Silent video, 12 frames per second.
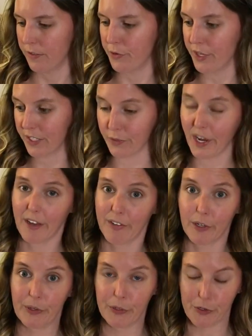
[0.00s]
you guys don't have
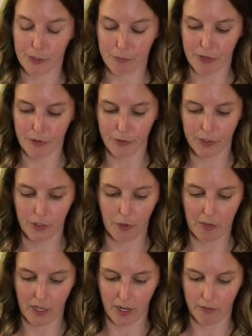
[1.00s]
that on your computers, so
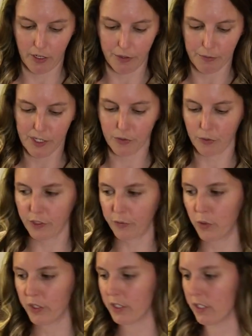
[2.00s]
I'm going to have another resource
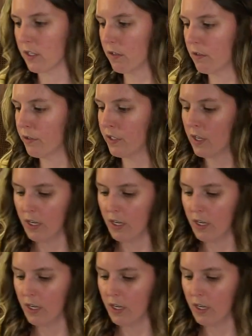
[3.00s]
for us to use.